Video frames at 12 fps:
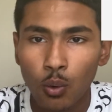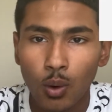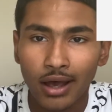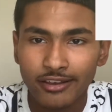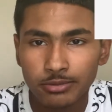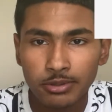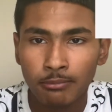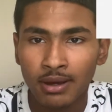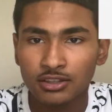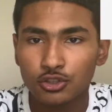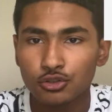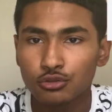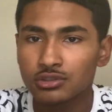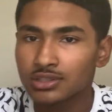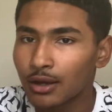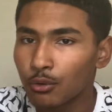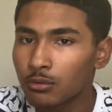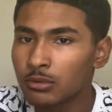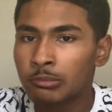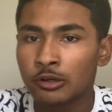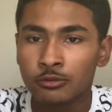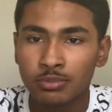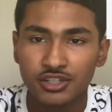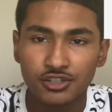While I'm speaking about the shoes, I will be
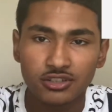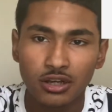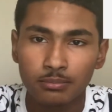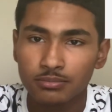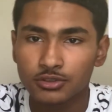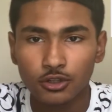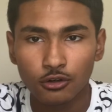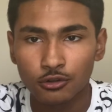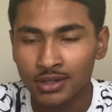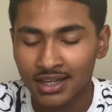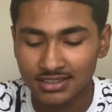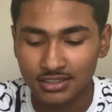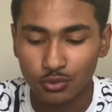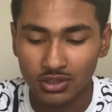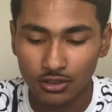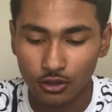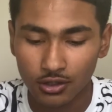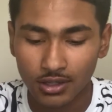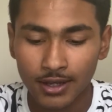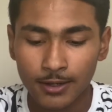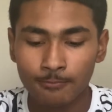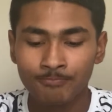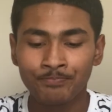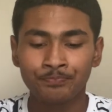putting pictures up so you guys see what they look like.